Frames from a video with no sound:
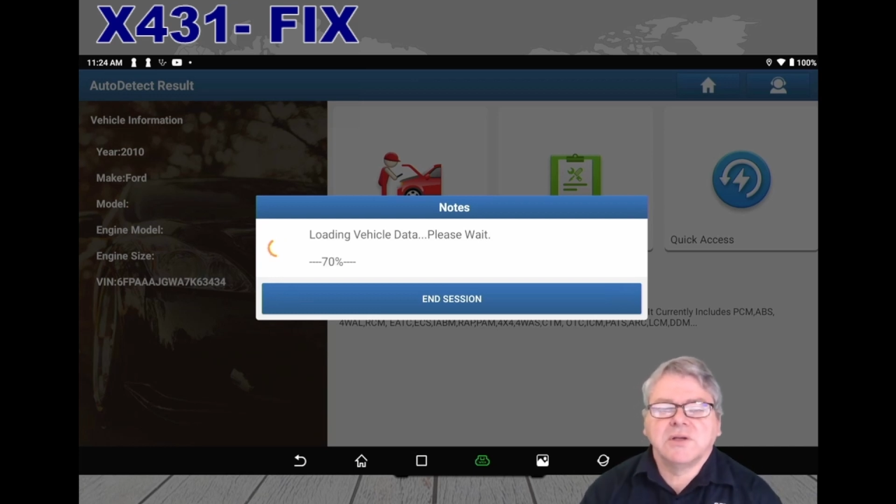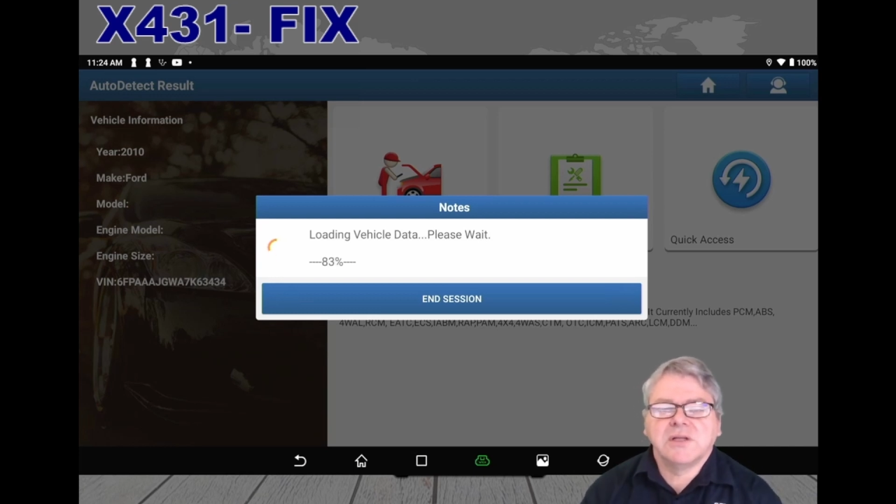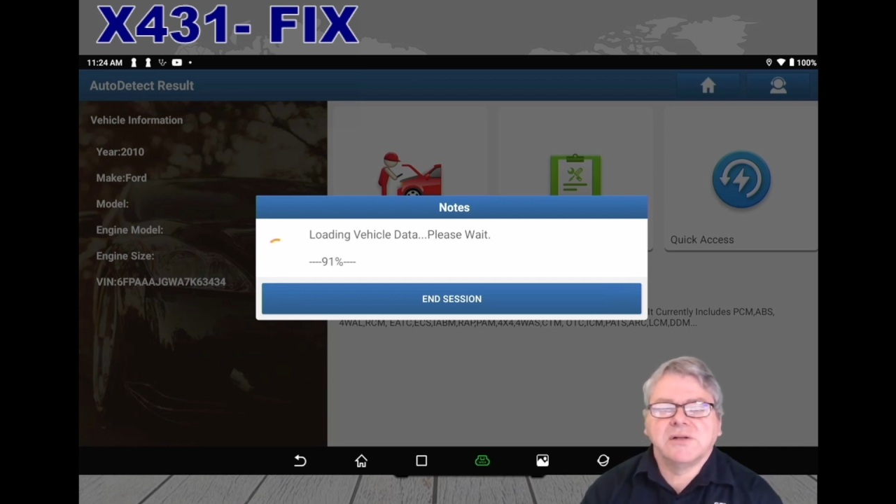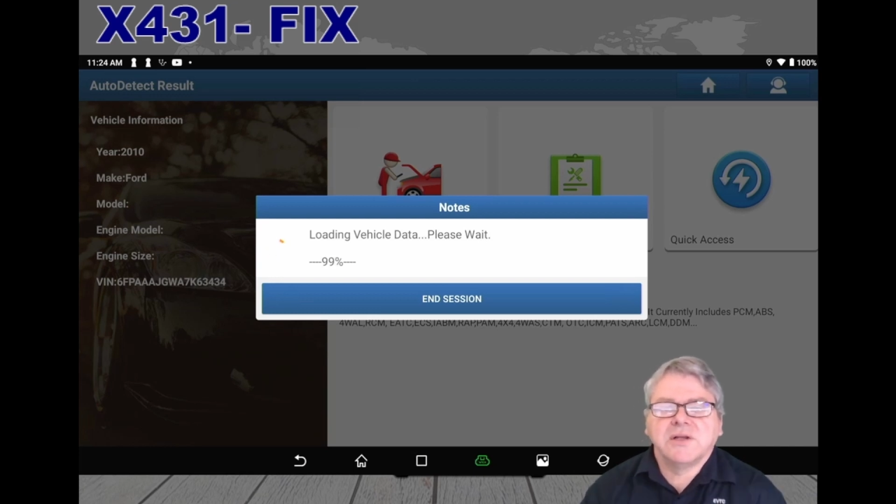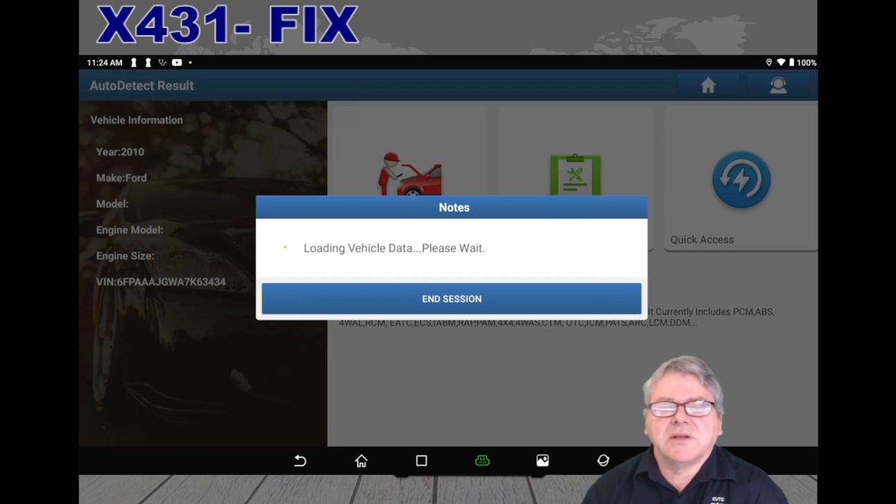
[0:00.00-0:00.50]

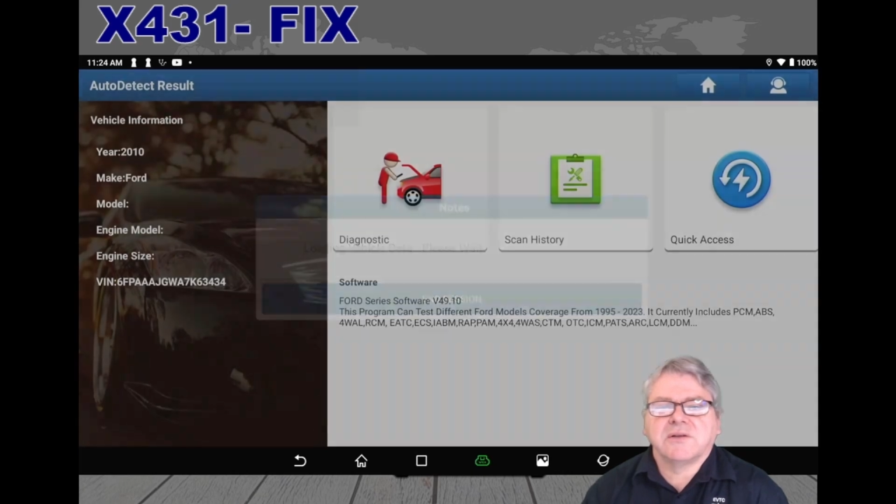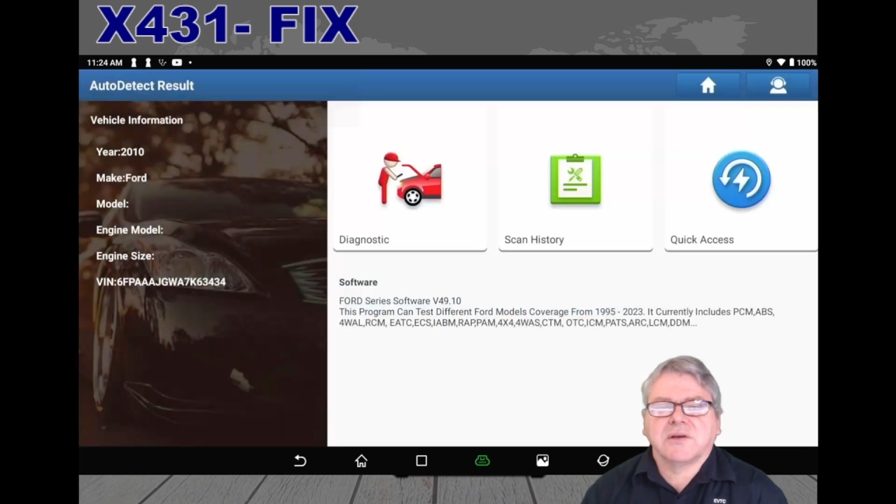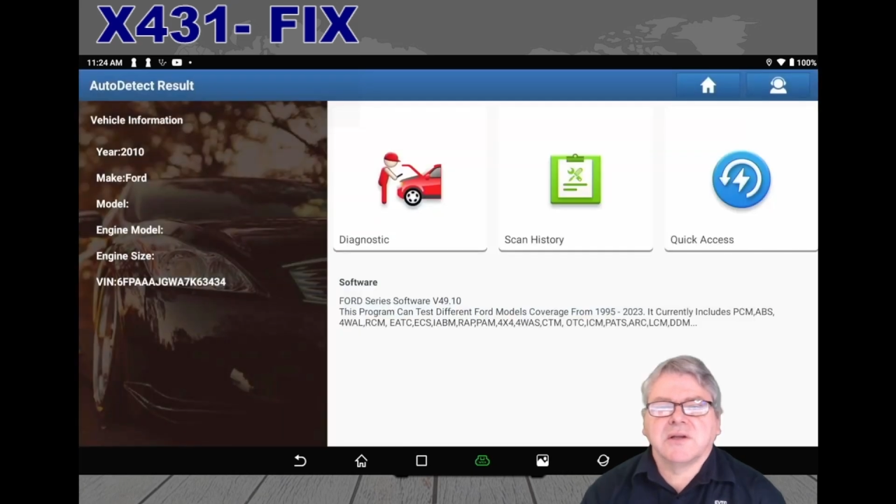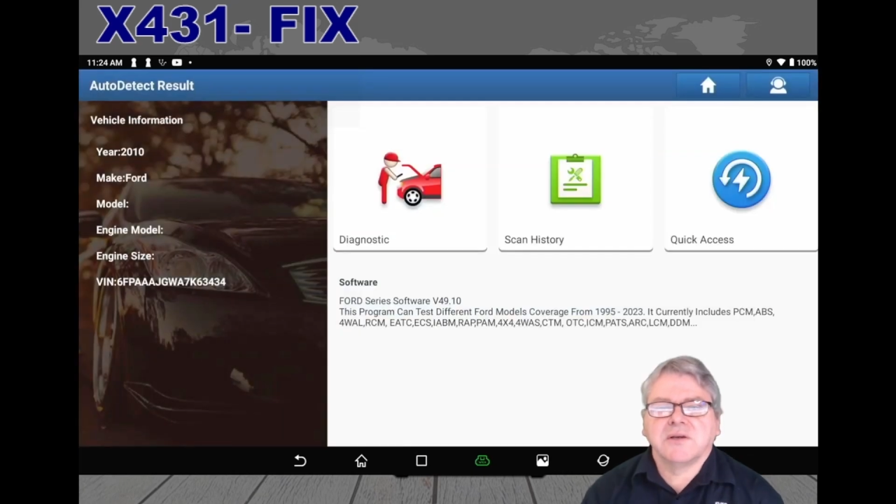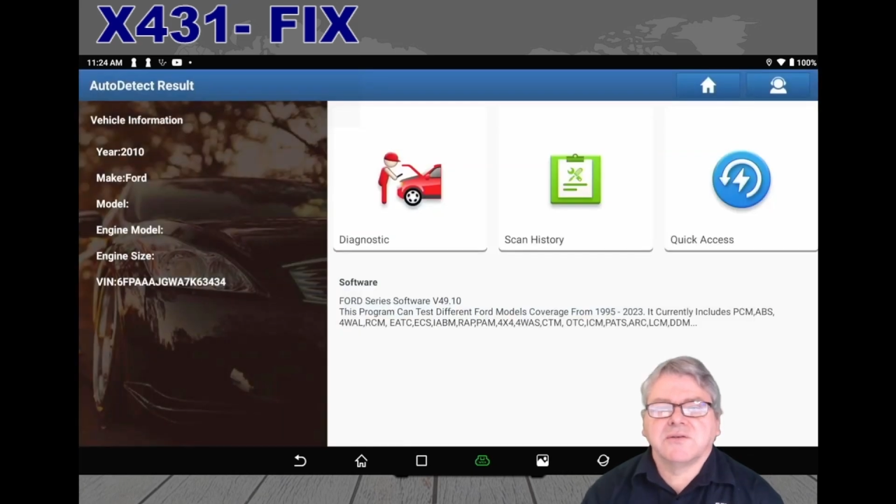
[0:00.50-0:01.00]
internet
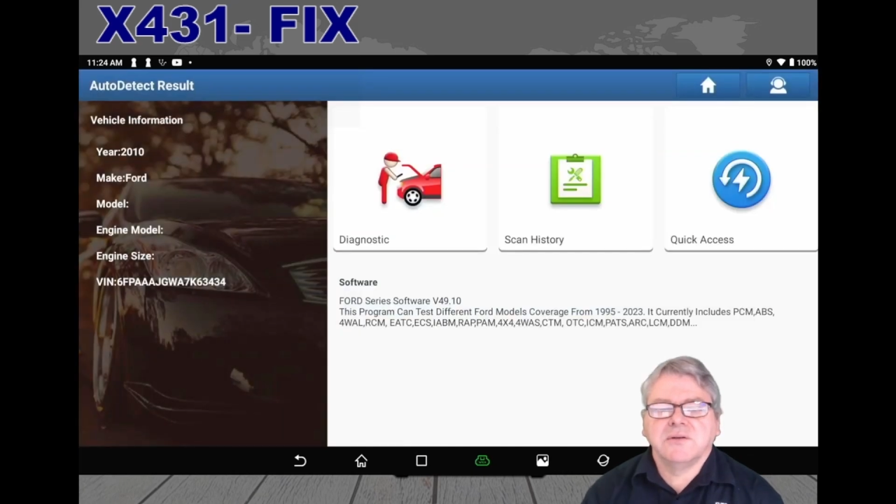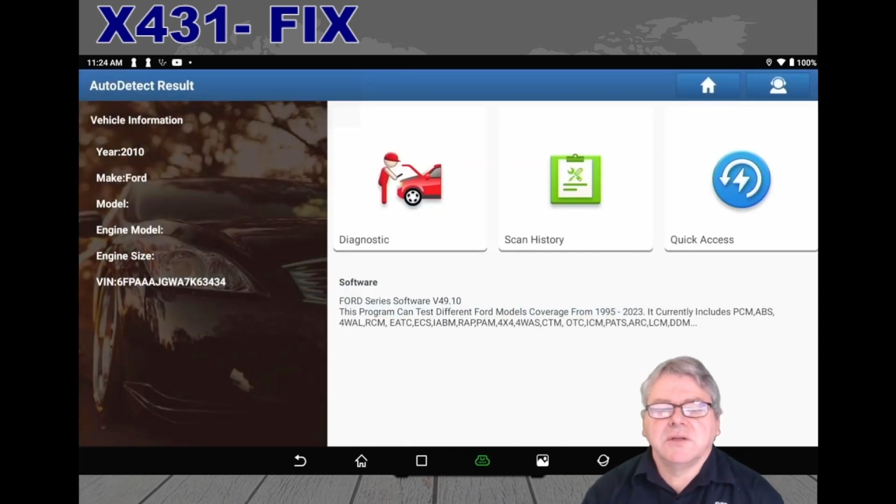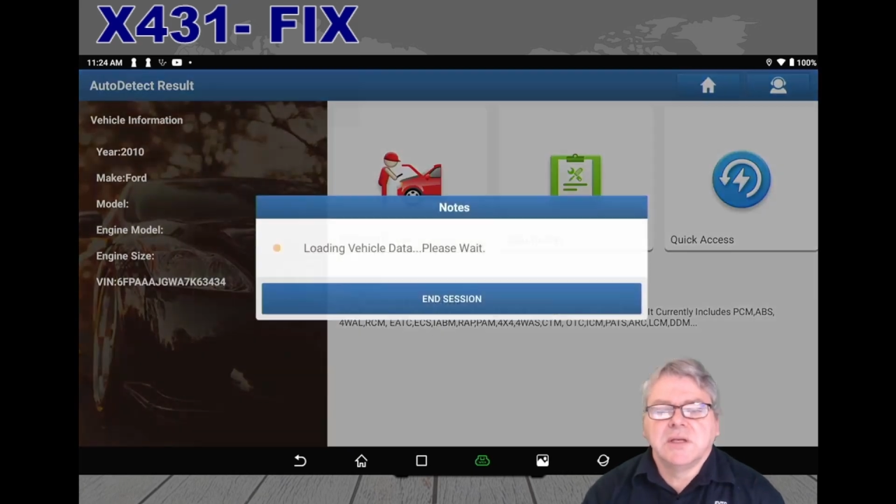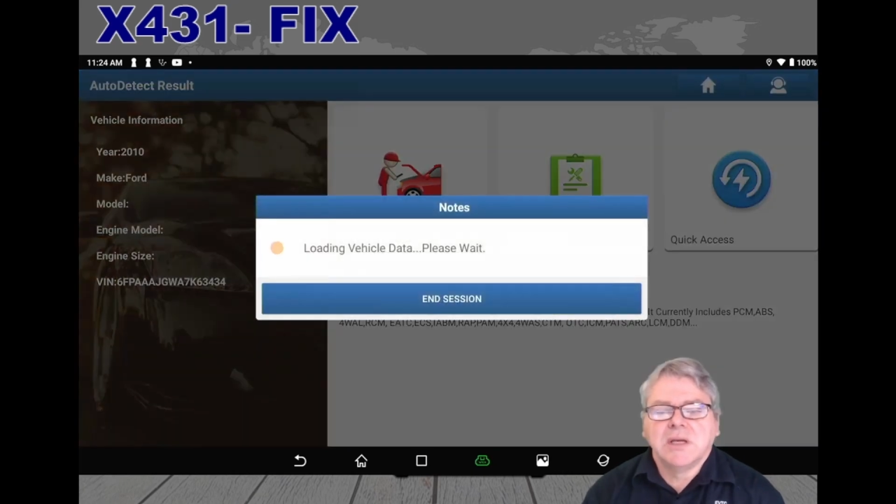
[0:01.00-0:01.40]
connection,